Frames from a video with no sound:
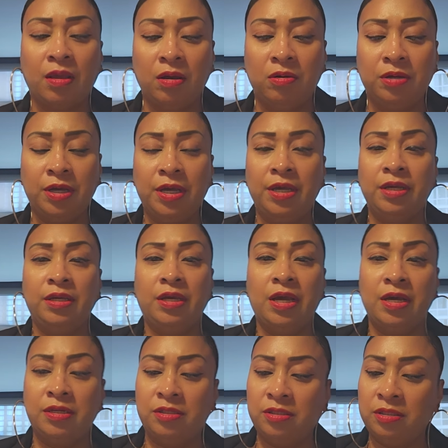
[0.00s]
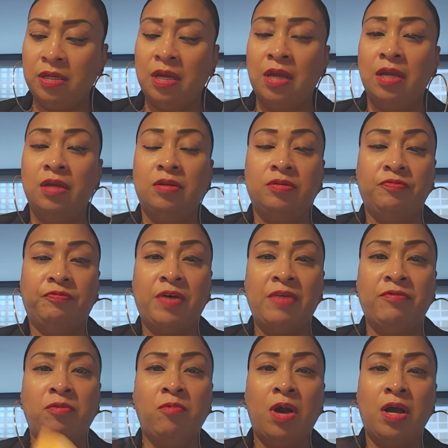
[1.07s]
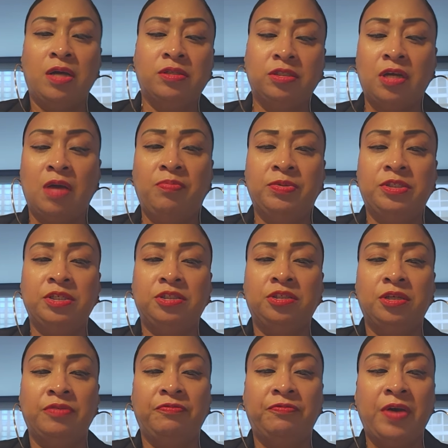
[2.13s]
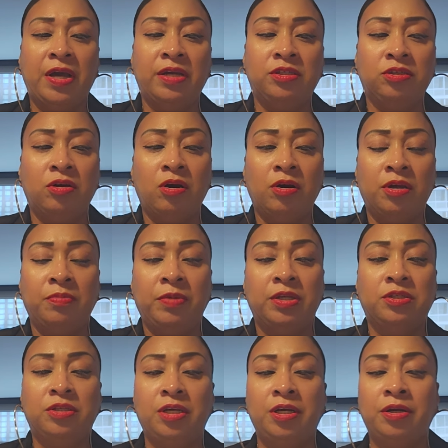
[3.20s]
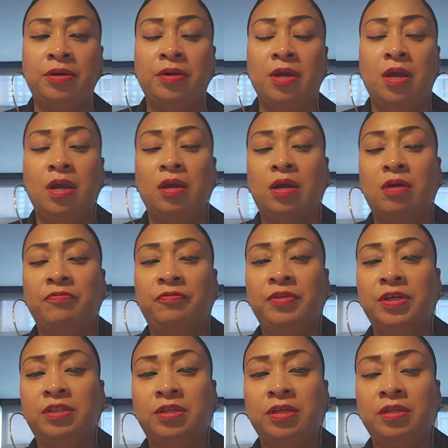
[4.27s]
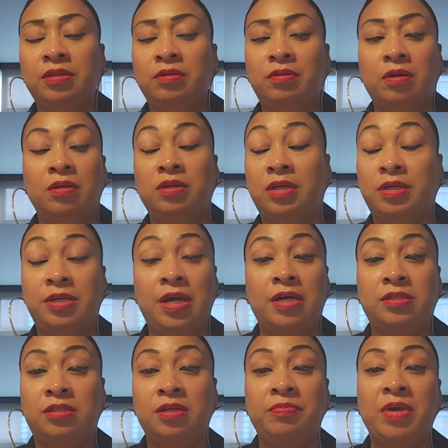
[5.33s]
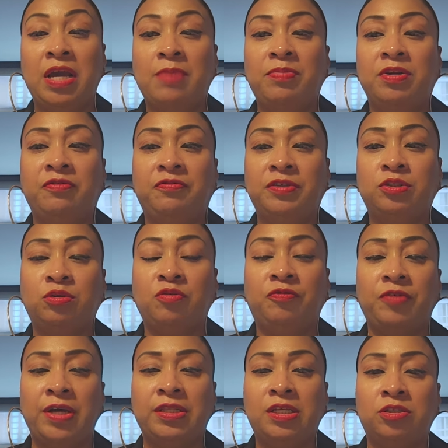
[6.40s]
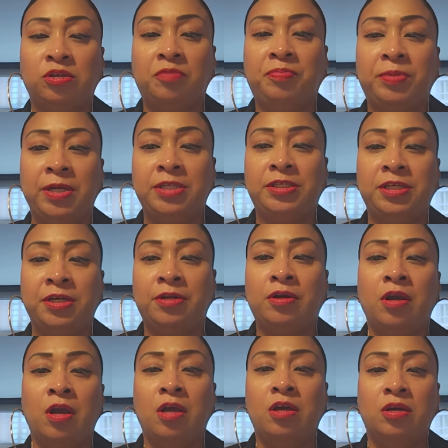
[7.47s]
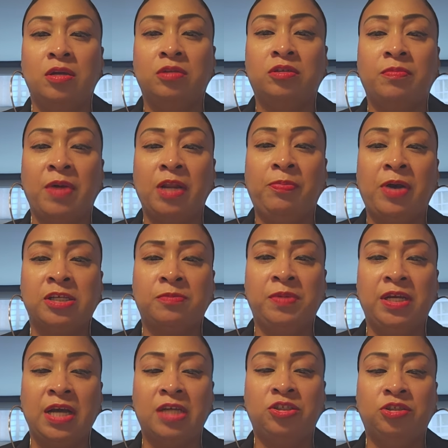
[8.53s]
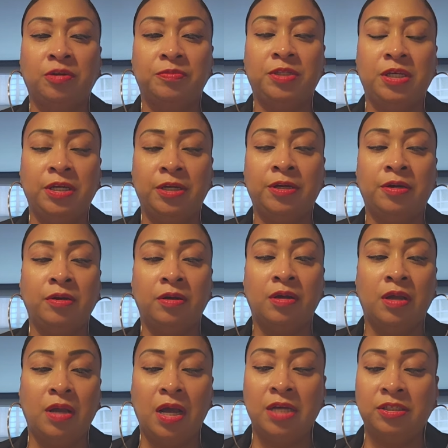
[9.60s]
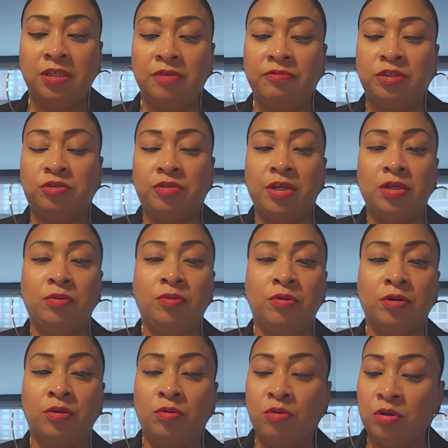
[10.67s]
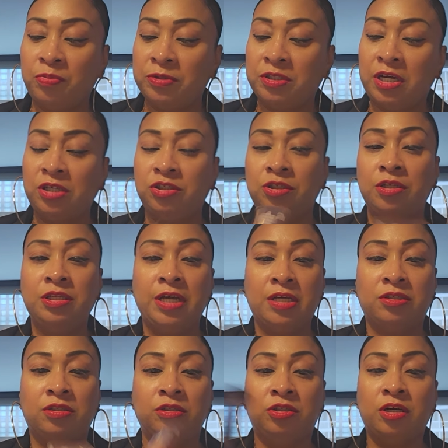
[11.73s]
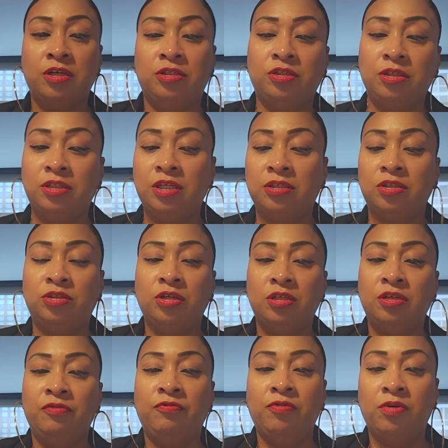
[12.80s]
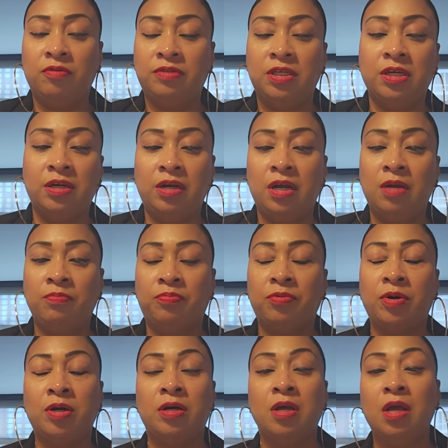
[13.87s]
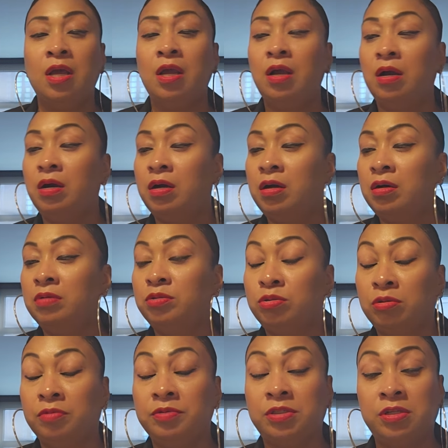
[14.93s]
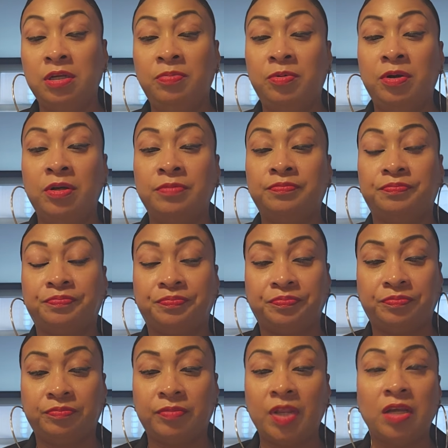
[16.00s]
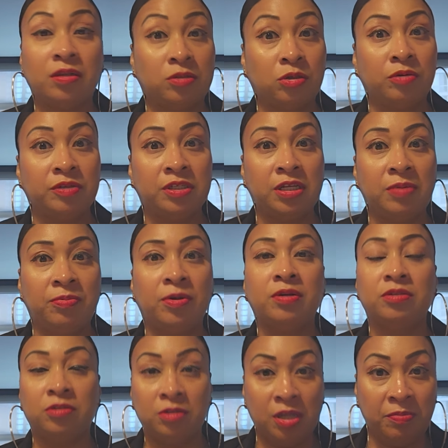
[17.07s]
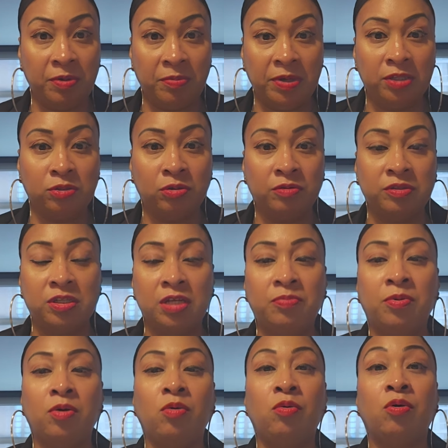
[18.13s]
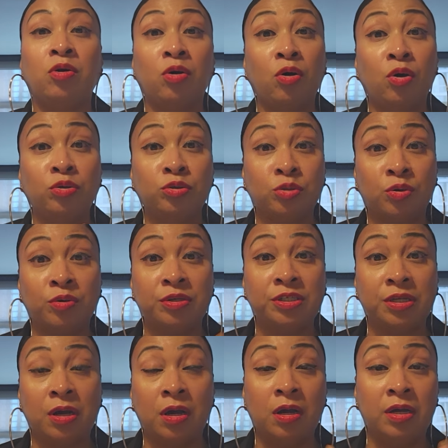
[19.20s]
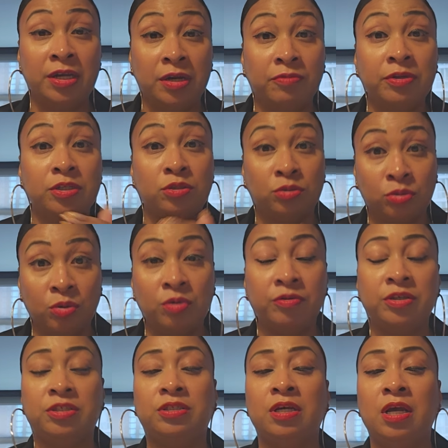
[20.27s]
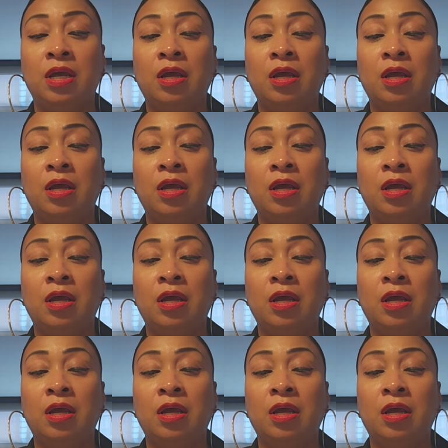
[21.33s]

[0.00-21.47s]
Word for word: Okay, yes. Five of Wands, competition, fights, arguments here. Conflicting, uh, yes, there may have been a physical fight that took place here. Somebody possibly got jumped here. I see a restraining order, order protection. Yes, the judge, there's a judge involved here, Emperor, uh, Taurus Libra, Taurus Libra. So there may be a Taurus Libra or Taurus, uh, Aries Taurus.